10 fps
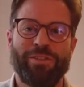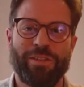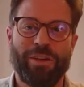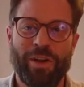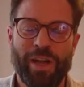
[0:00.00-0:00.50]

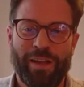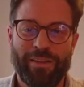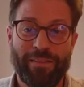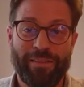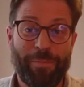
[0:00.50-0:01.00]
So
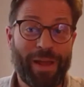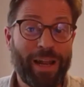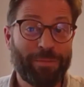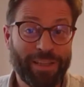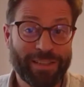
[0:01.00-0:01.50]
the Bell
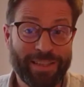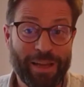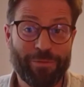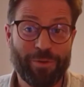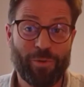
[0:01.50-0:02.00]
Labs in
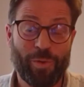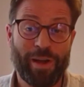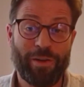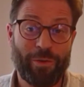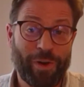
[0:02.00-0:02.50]
itself
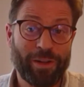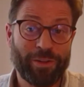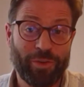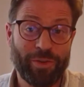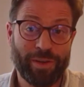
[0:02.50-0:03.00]
were a
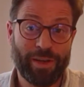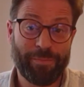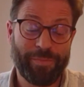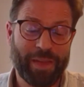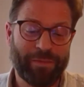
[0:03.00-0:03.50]
regulatory
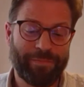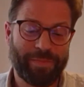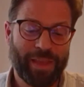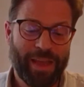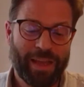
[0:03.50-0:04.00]

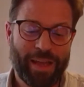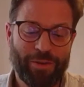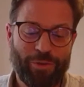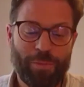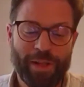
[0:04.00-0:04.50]
kind
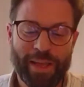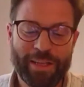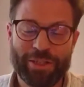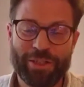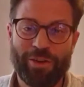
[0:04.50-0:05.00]
of
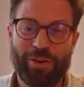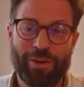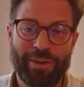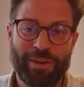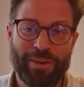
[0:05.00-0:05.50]
obligation
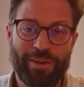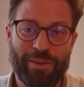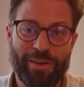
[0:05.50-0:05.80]
on